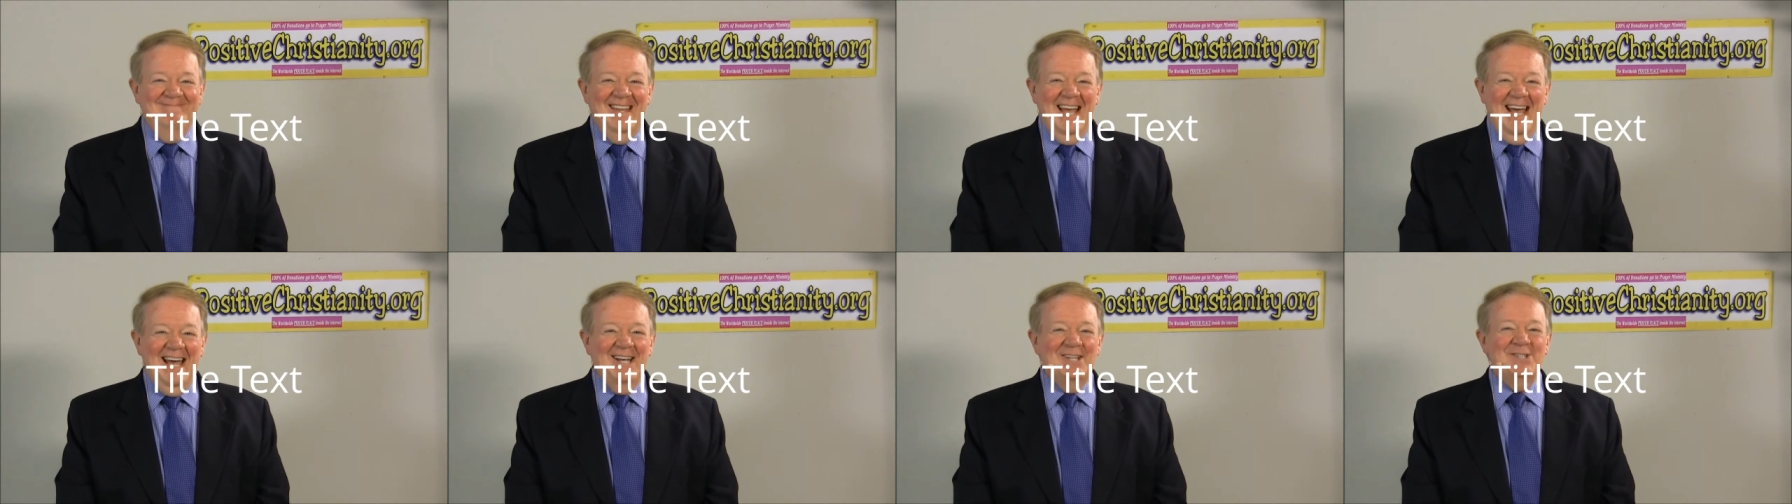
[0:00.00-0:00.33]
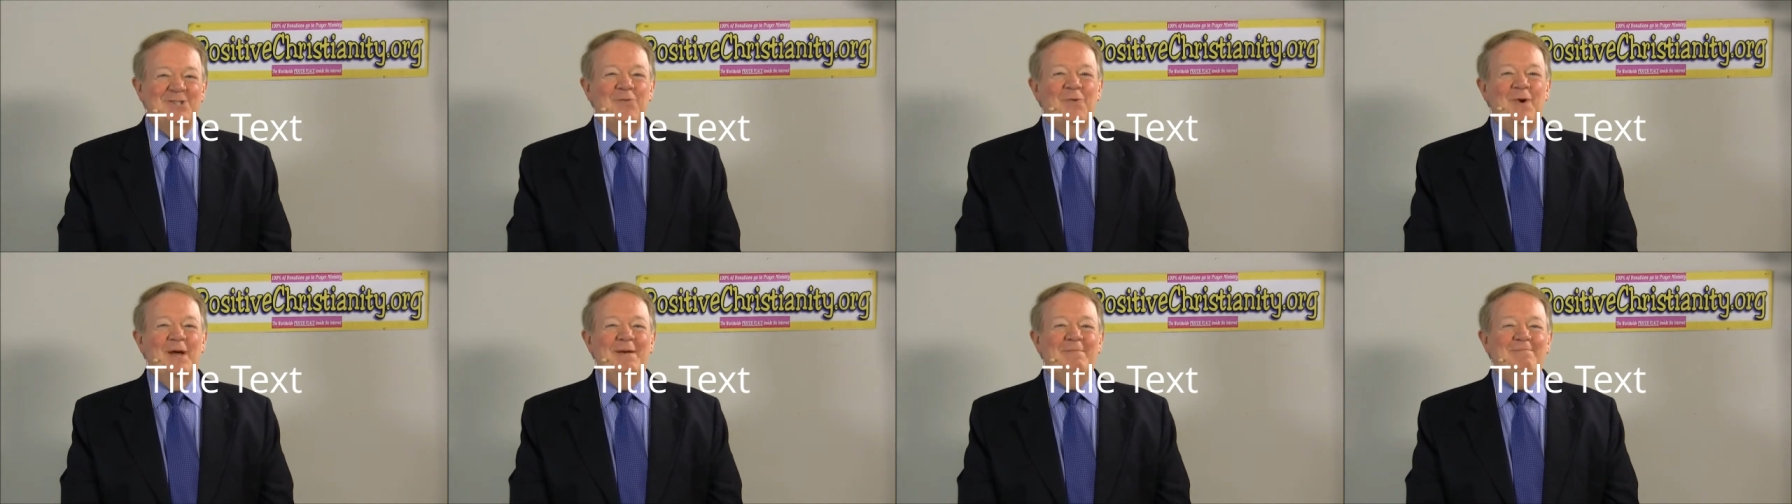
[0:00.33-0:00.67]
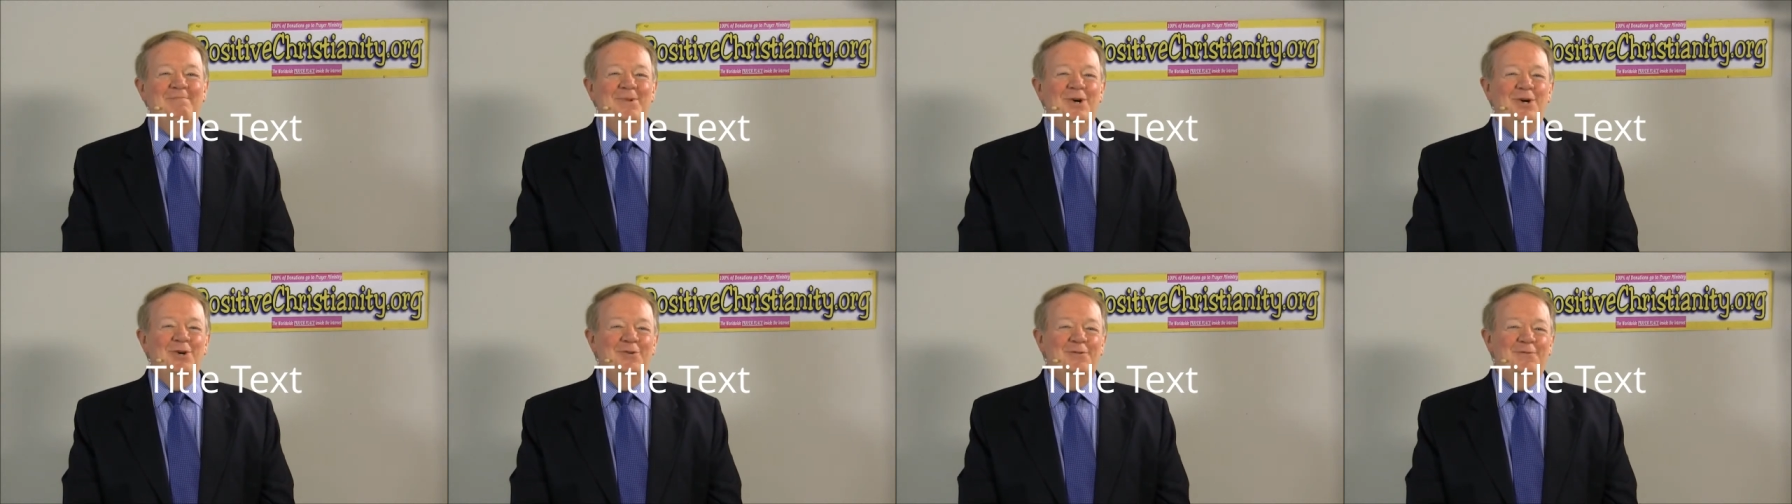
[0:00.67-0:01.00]
As we
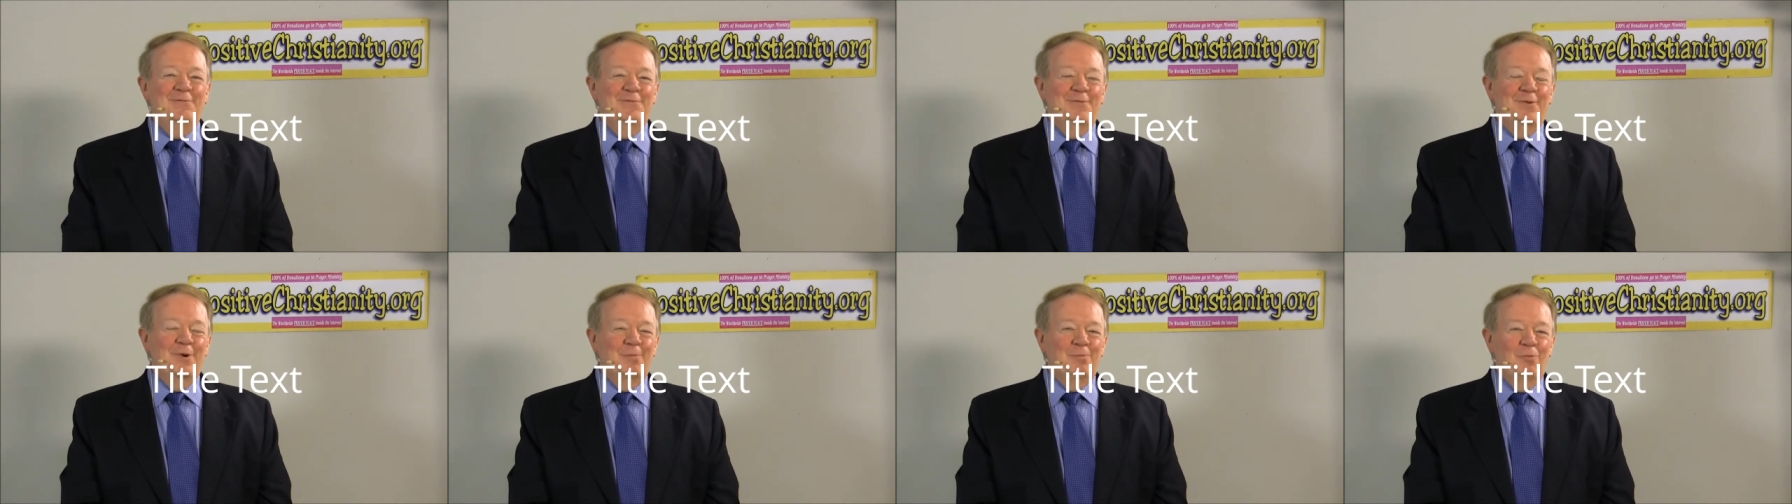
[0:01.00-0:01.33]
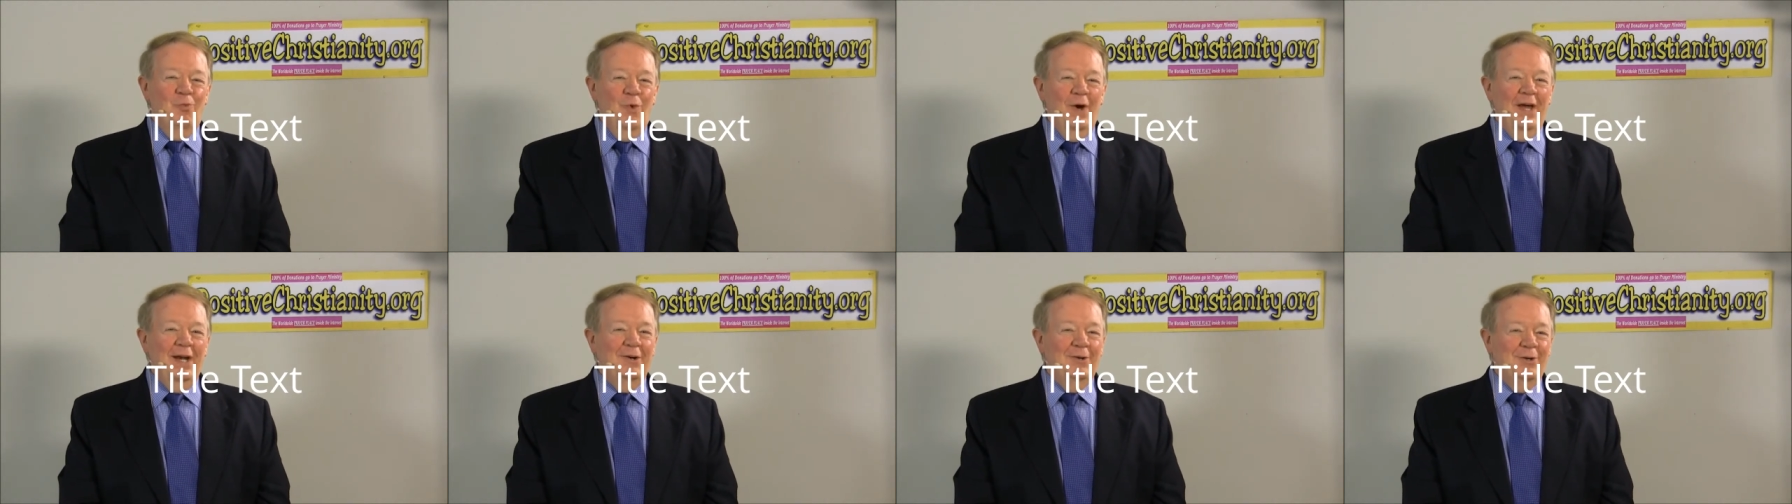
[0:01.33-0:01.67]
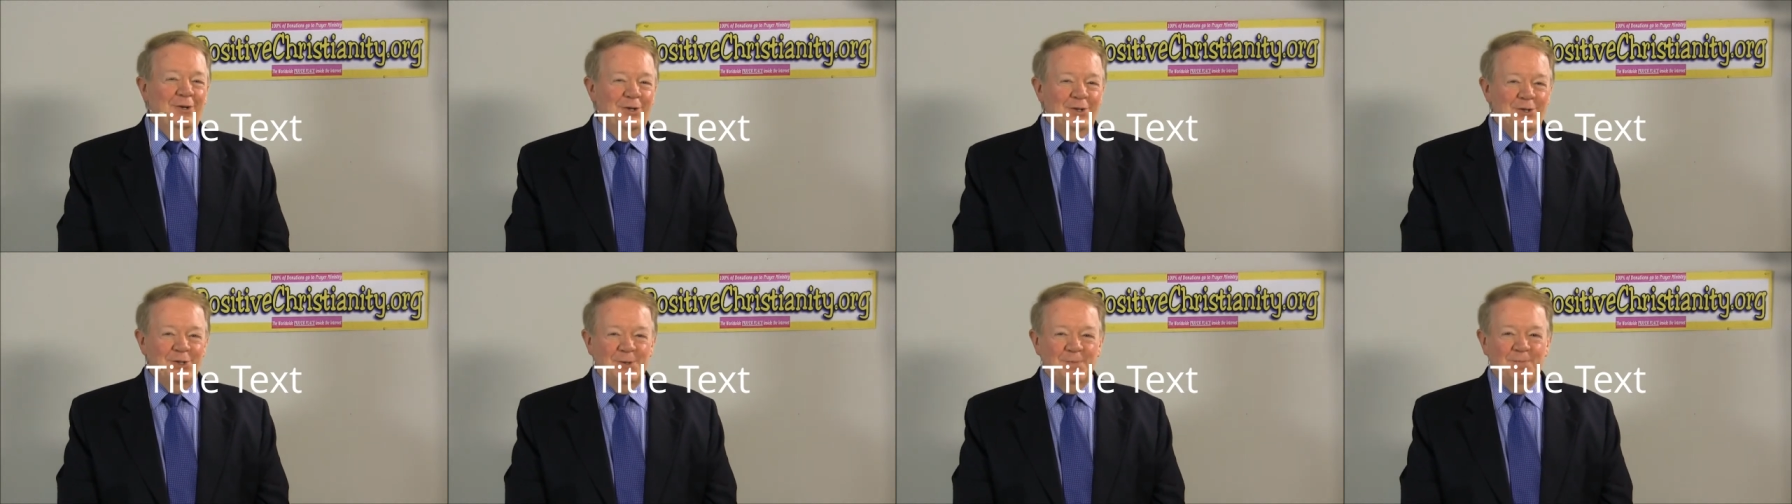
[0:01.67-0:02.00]
move from winter
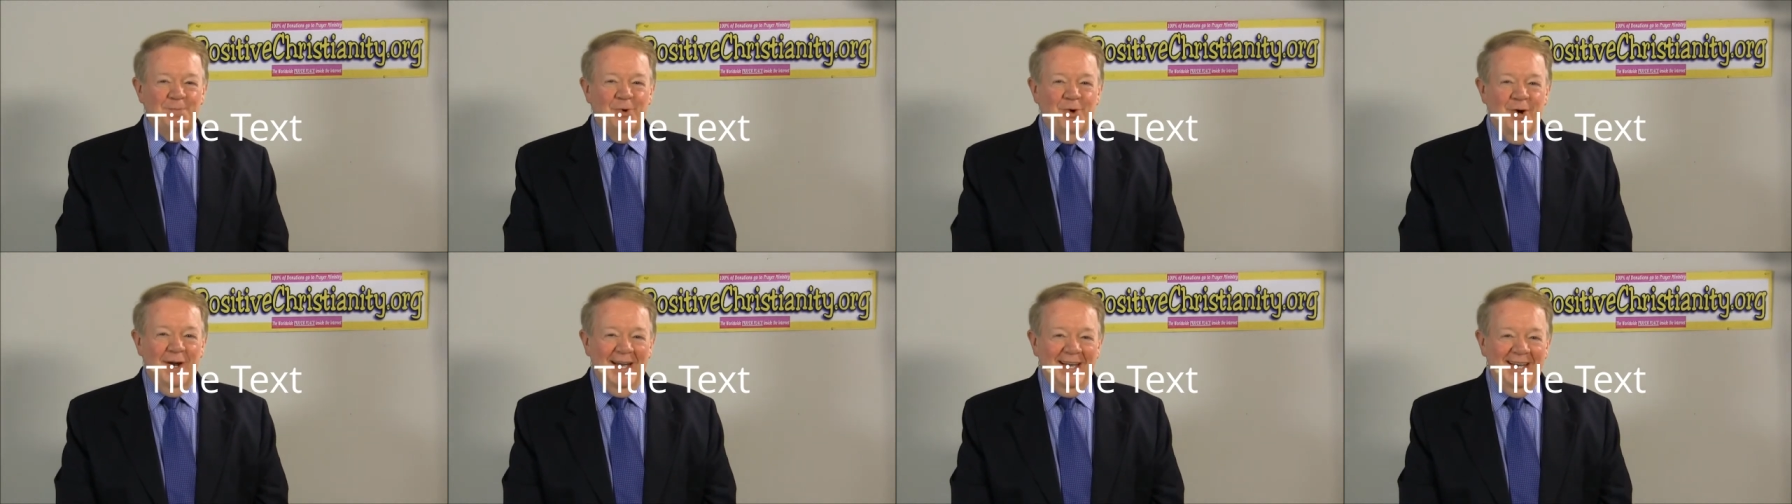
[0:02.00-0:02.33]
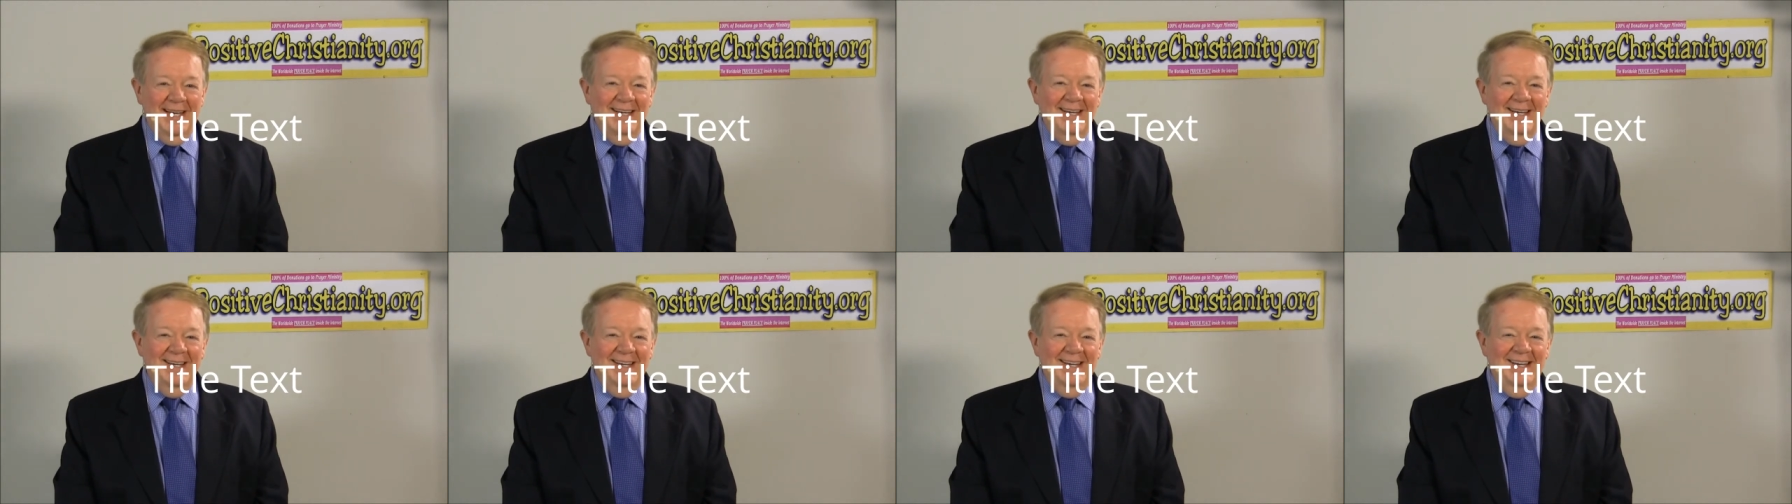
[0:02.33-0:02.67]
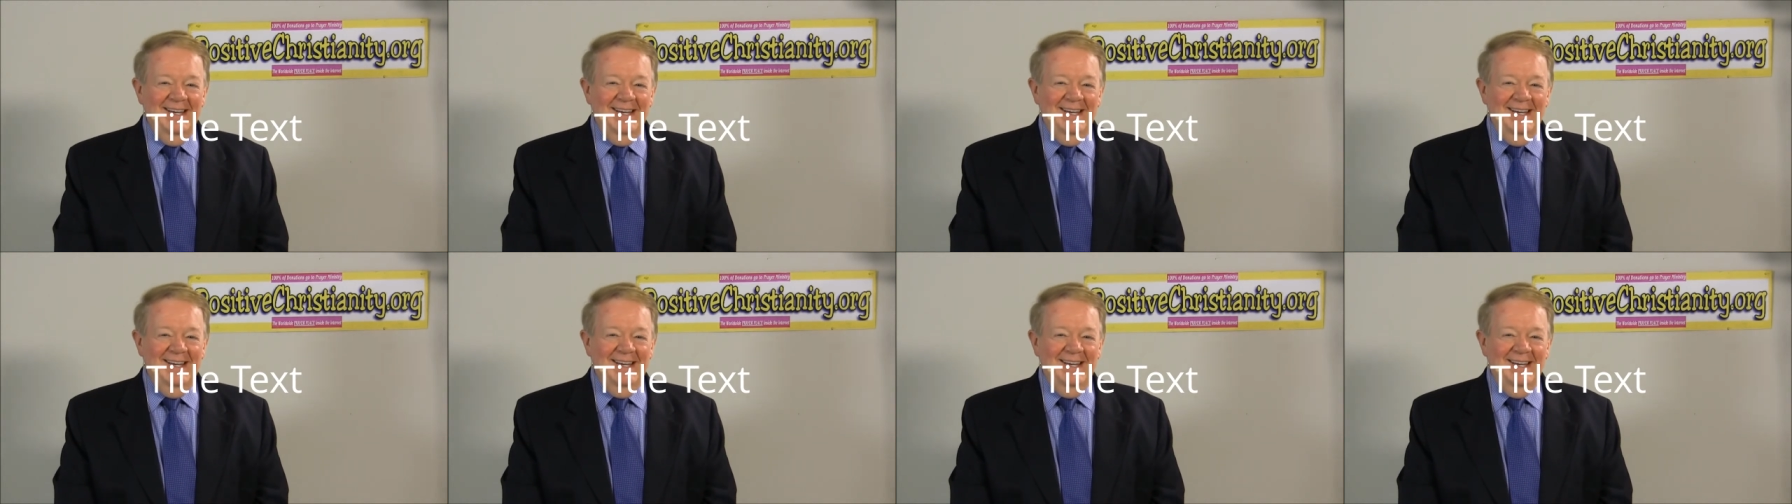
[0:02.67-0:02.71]
to spring,